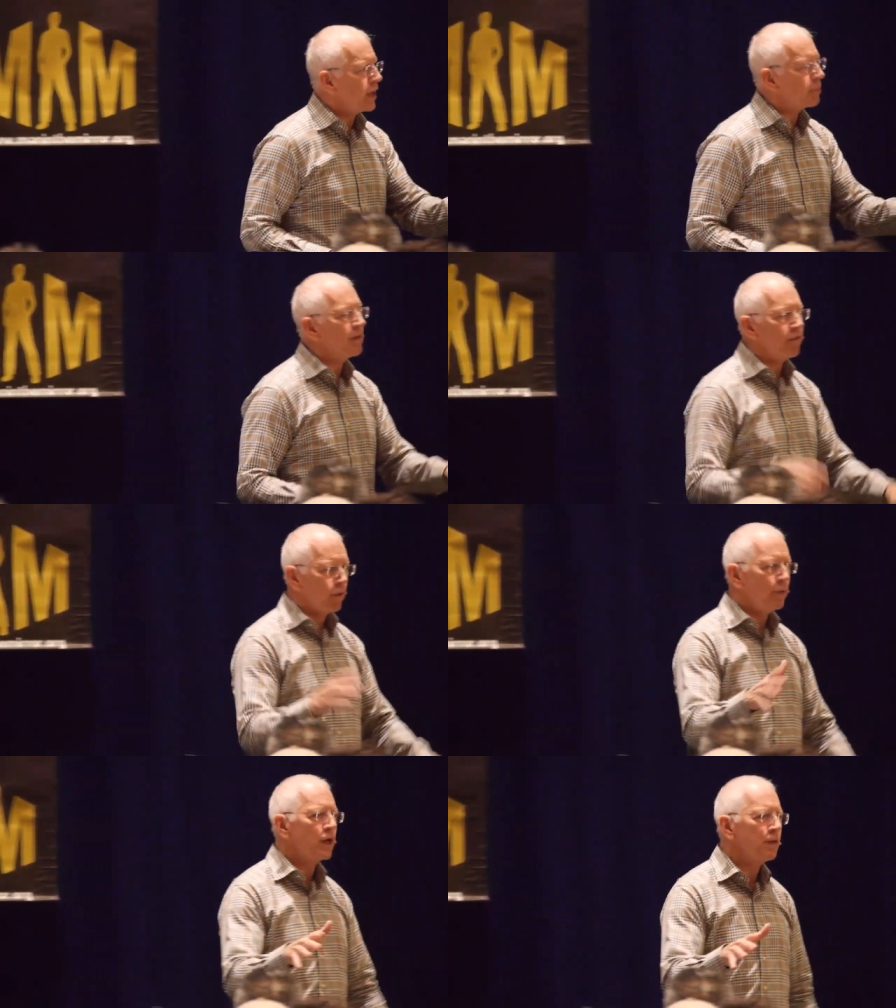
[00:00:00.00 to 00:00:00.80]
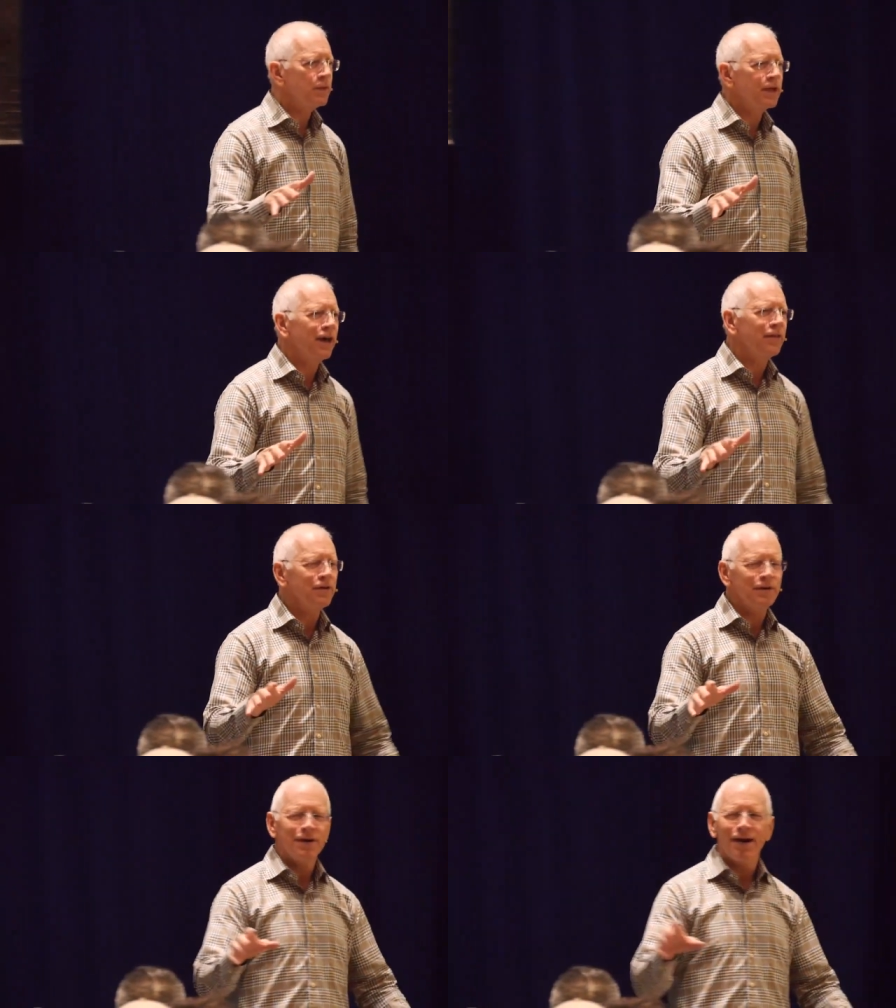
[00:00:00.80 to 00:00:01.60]
week before we come
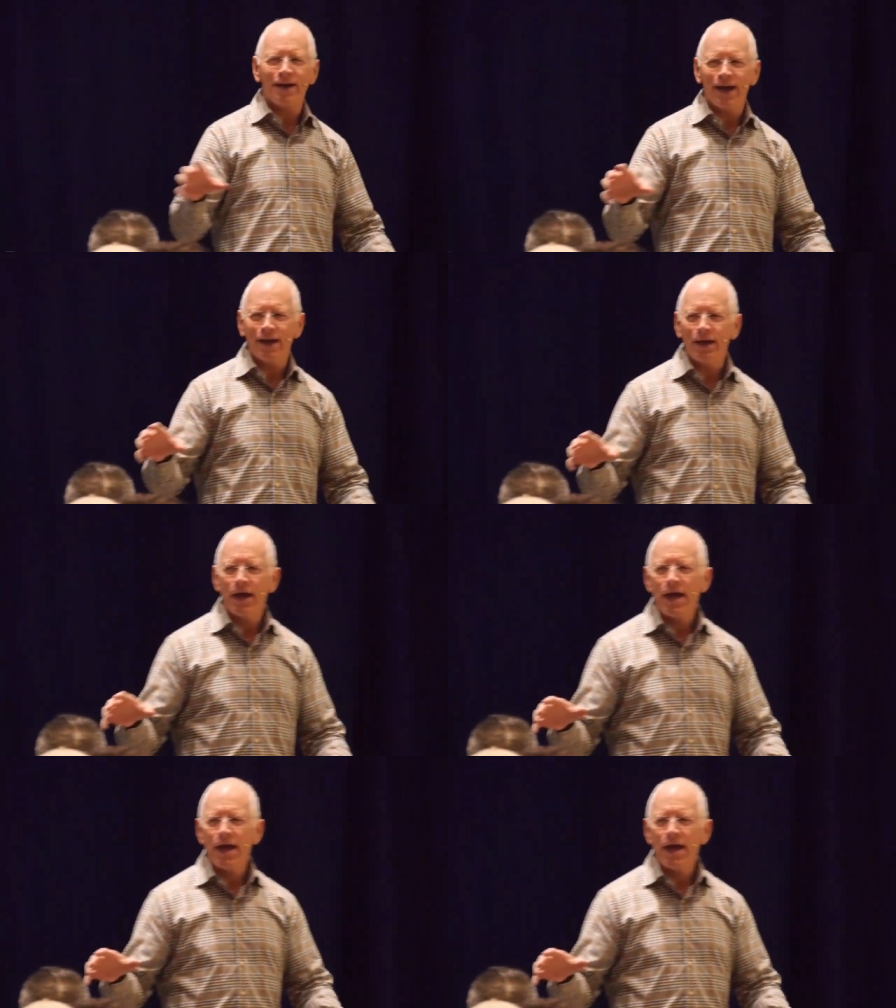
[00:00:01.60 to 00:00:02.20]
together again